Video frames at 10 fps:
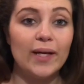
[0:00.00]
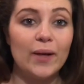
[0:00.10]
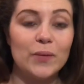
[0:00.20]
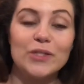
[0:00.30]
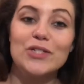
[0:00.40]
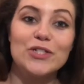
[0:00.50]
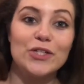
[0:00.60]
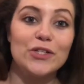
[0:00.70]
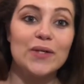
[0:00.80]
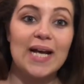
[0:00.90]
quick, I wanted to show
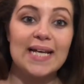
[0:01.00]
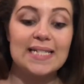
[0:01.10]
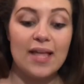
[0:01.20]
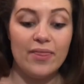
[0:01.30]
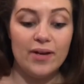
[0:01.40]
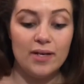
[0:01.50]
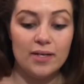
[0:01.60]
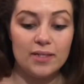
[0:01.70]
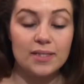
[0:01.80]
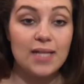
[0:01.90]
you guys
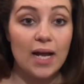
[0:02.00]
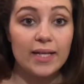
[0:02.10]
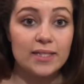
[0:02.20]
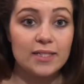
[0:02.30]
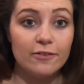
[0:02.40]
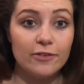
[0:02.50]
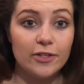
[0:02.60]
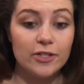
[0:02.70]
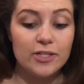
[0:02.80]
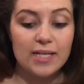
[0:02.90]
the stocking
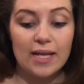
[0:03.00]
stuffers